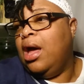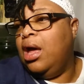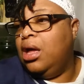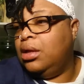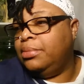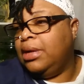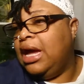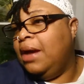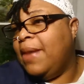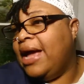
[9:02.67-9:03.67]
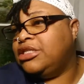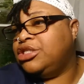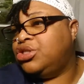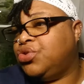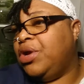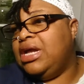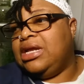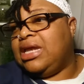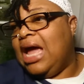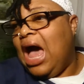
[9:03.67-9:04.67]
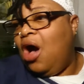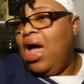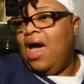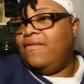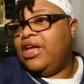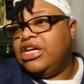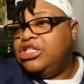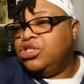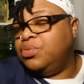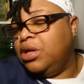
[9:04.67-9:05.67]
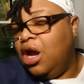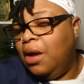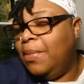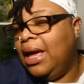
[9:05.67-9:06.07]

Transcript: Everybody agreed that they all have issues with her,